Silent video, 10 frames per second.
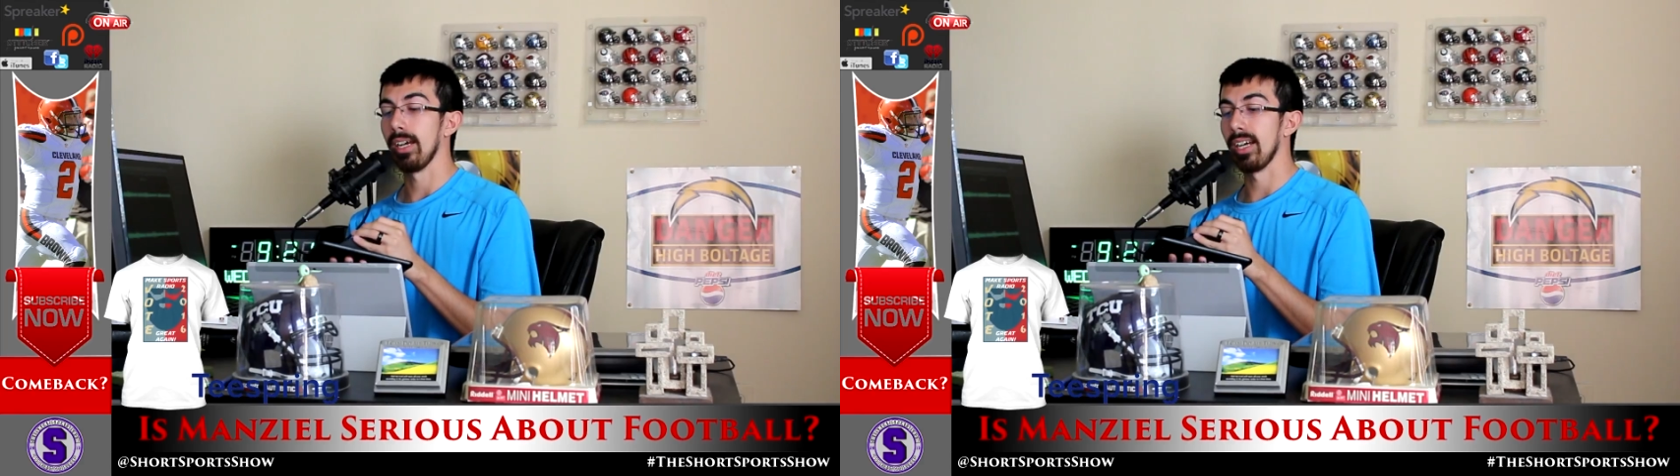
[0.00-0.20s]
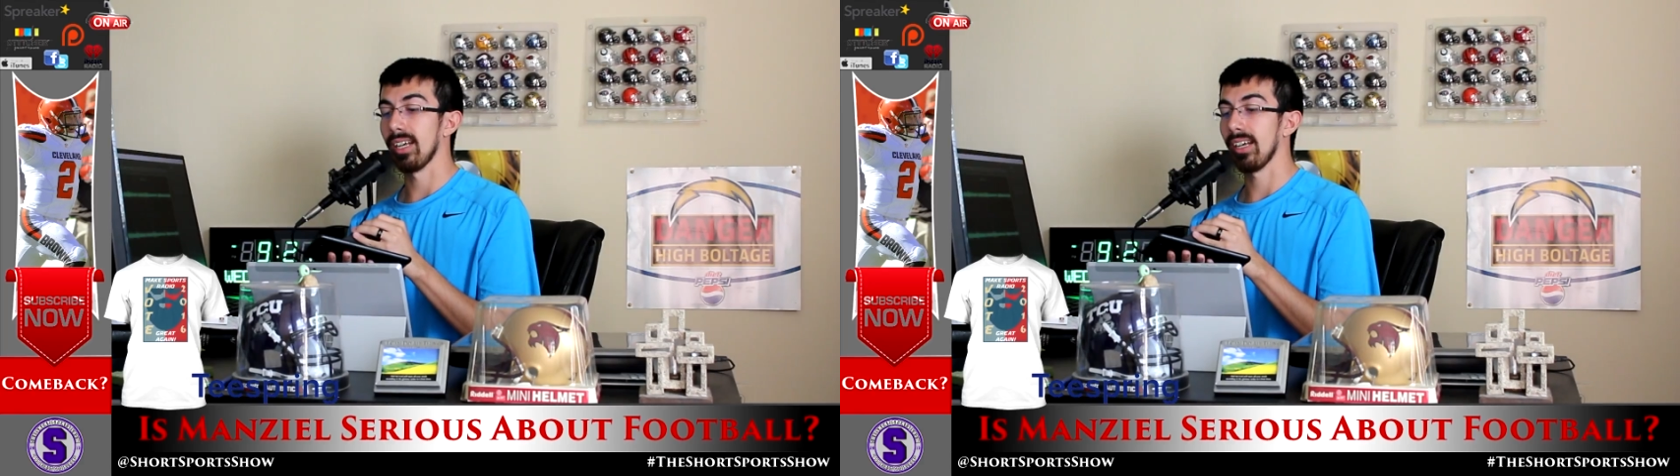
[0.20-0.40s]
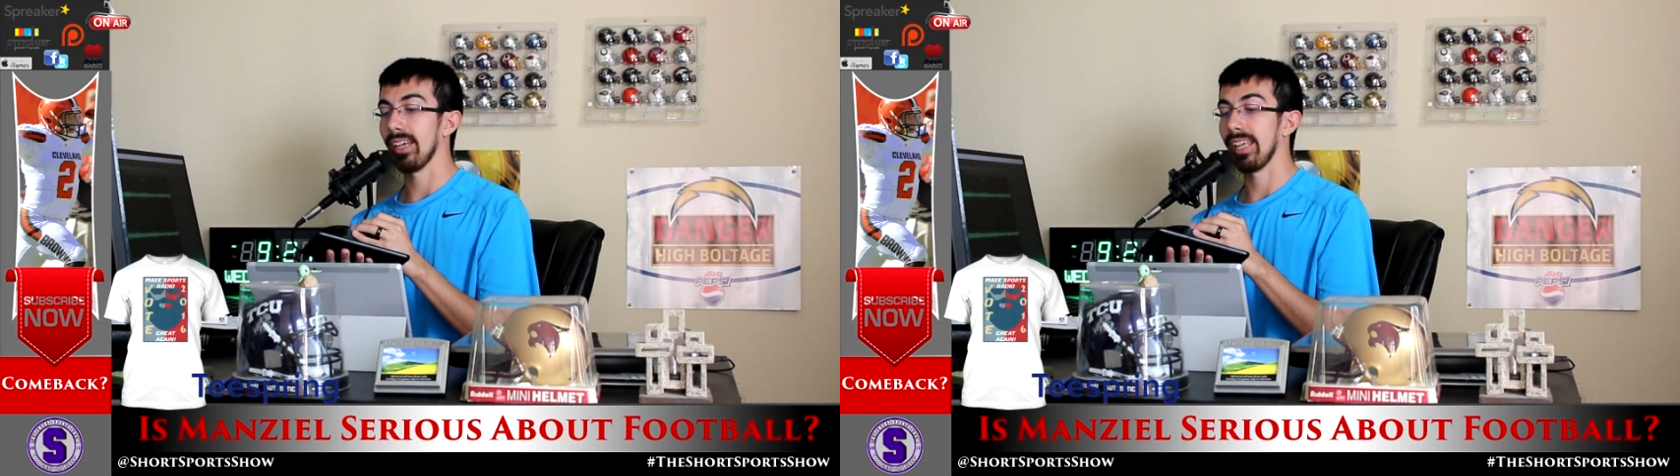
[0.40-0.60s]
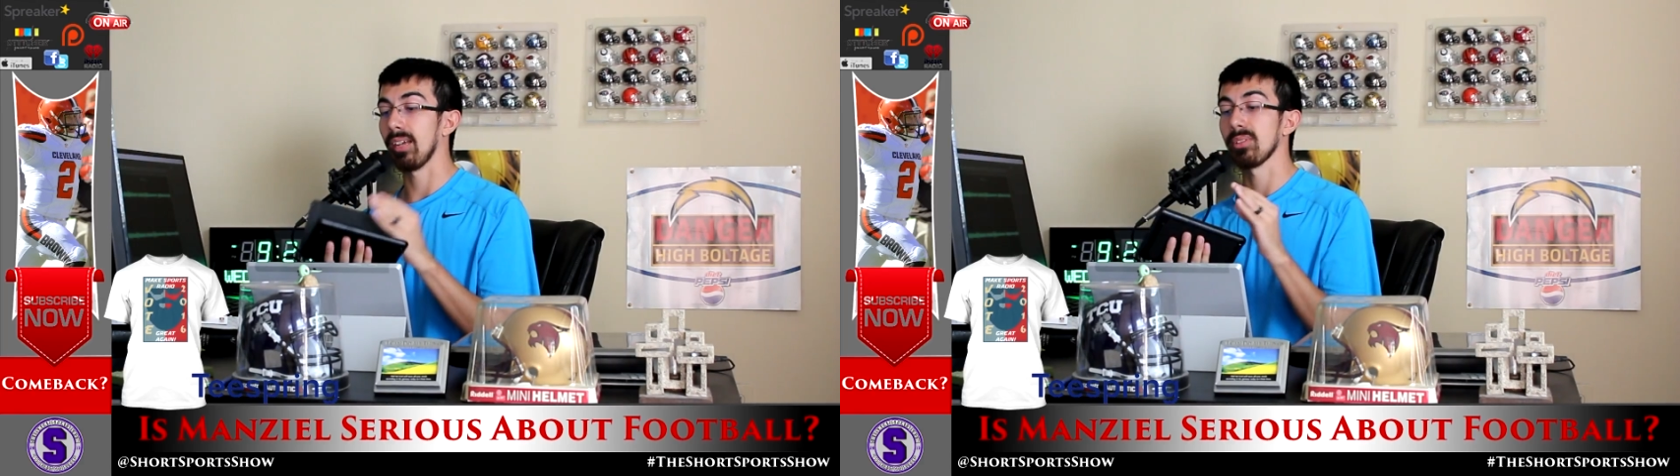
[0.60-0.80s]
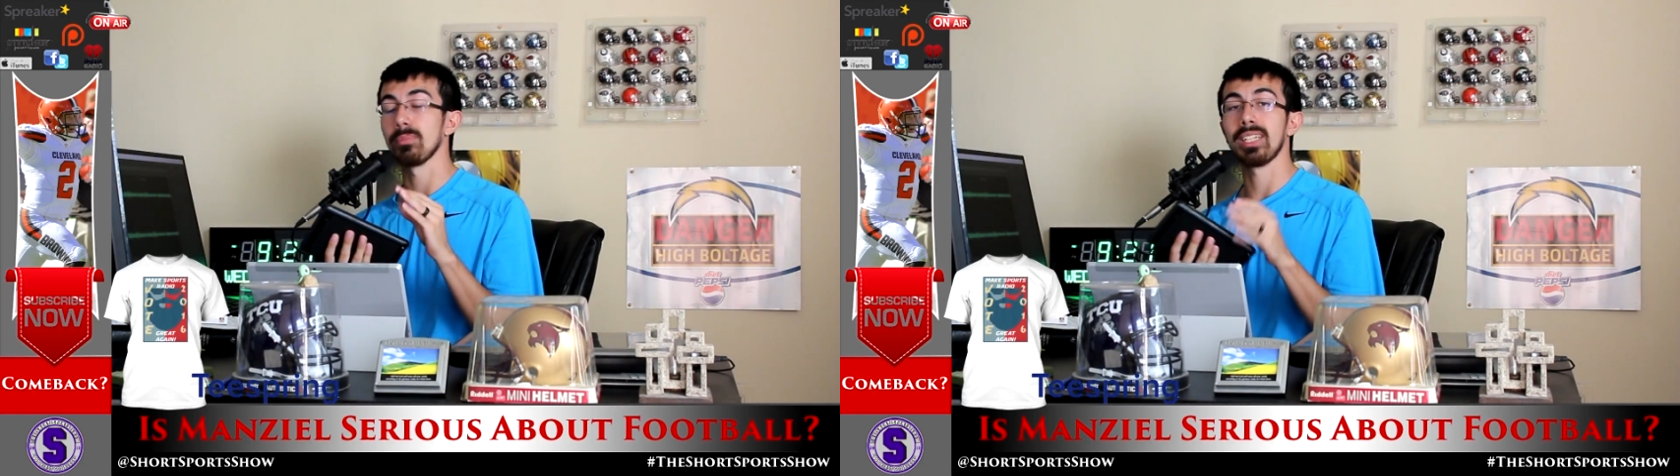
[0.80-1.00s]
And I
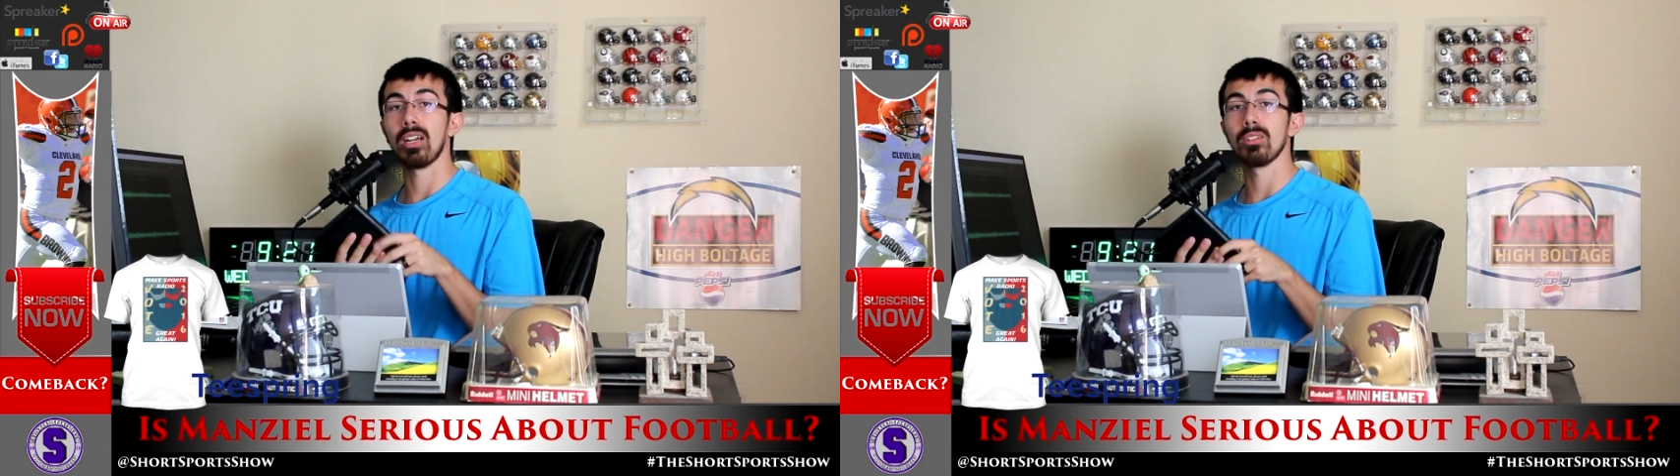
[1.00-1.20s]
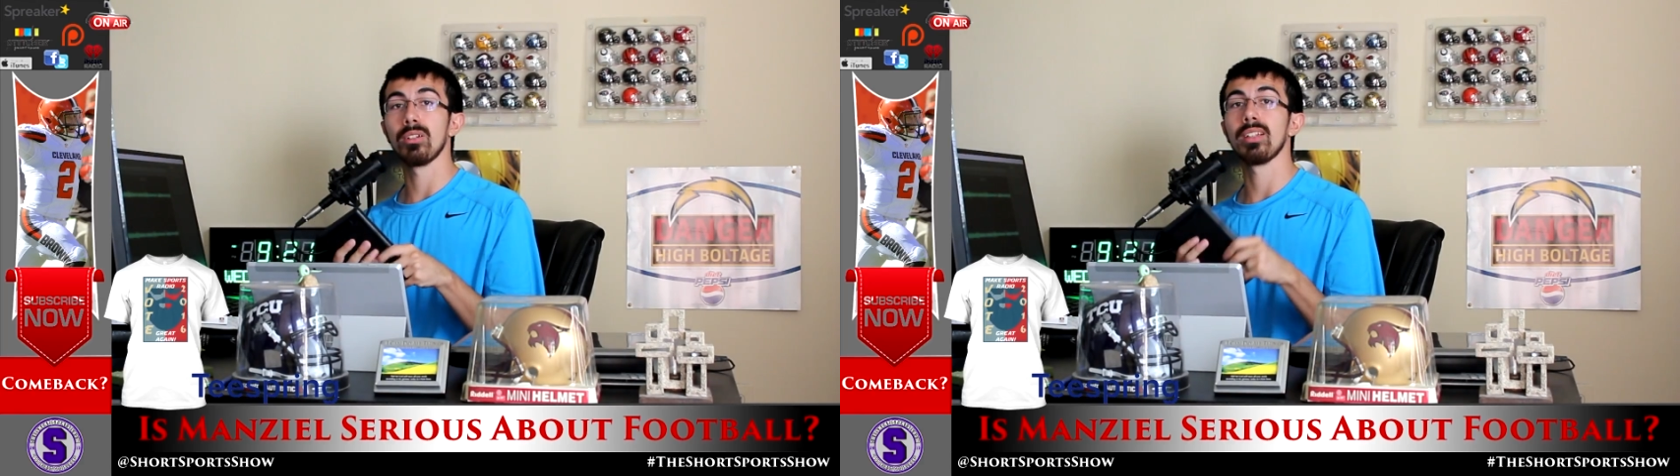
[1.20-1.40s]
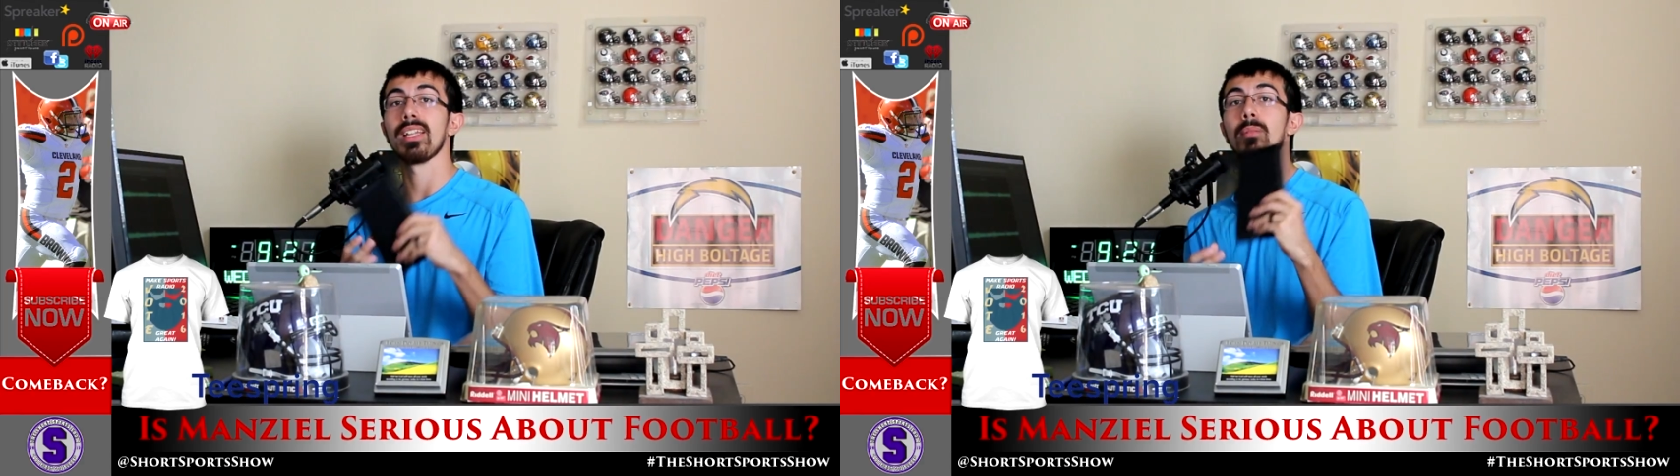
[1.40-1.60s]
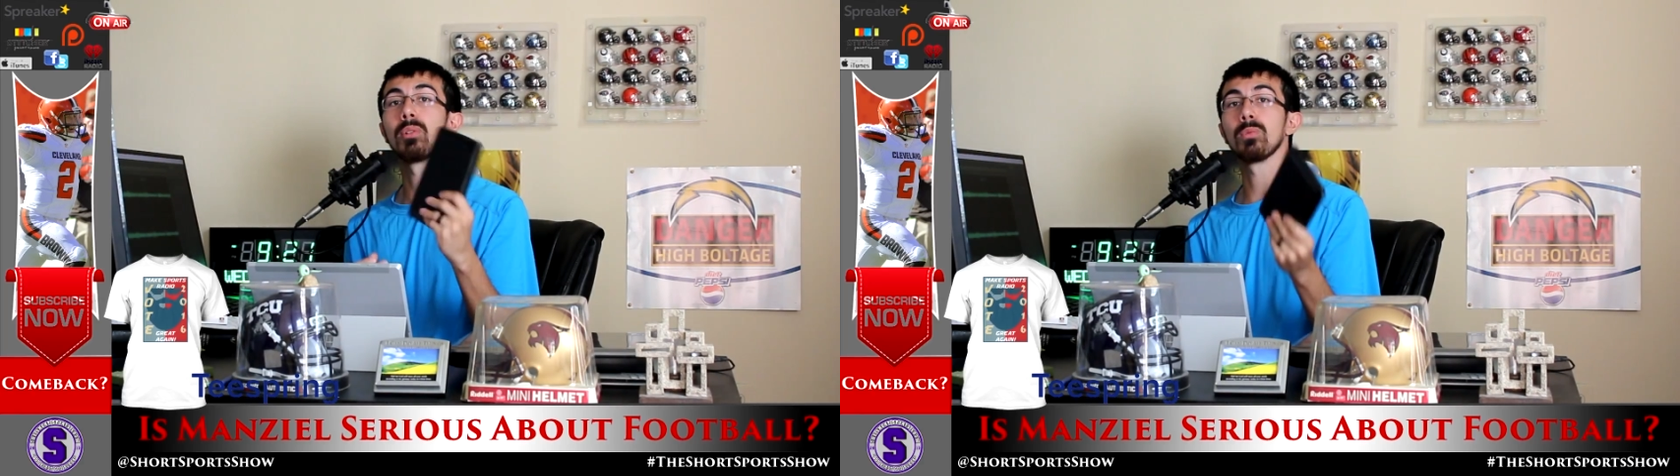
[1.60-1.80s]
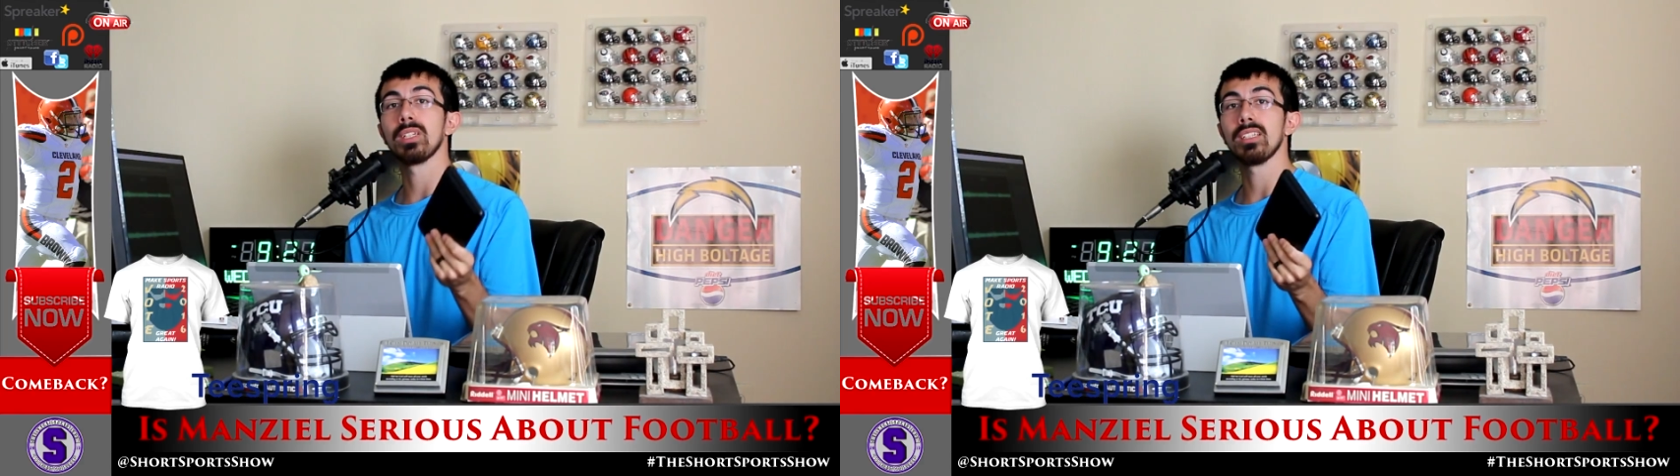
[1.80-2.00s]
have some downloaded that I'm
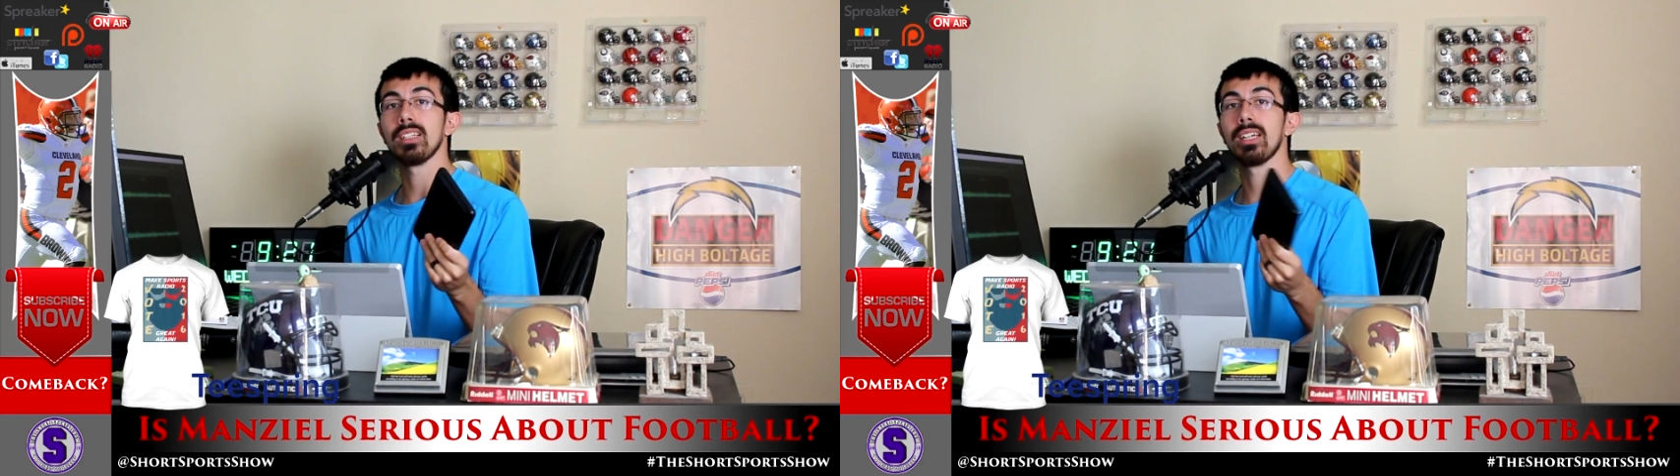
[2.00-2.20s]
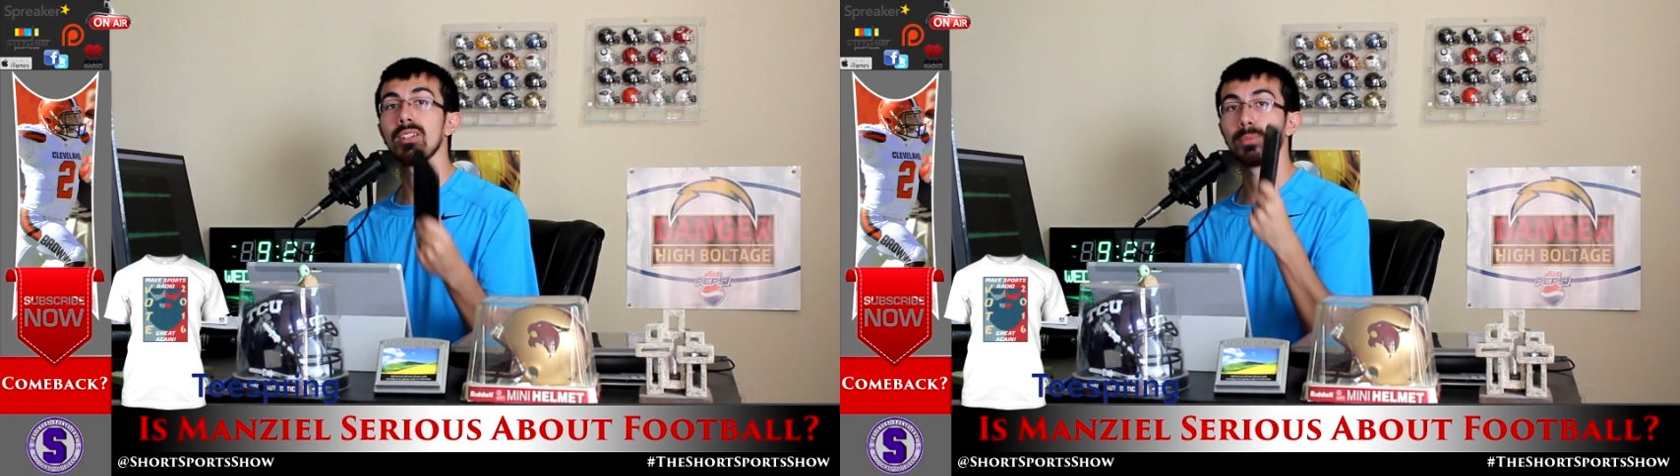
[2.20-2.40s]
going to read later.